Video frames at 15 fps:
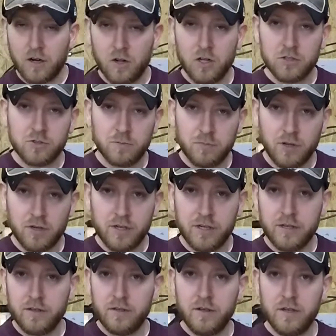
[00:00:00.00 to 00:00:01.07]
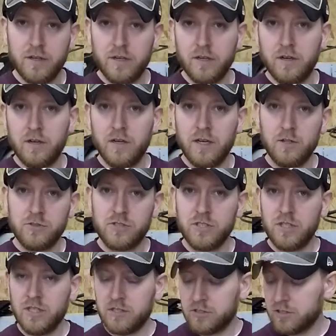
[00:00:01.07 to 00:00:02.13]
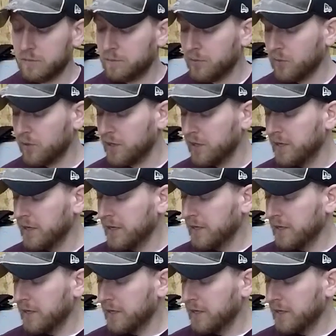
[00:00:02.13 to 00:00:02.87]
I'll also plug in a, a uh, L C D at some point,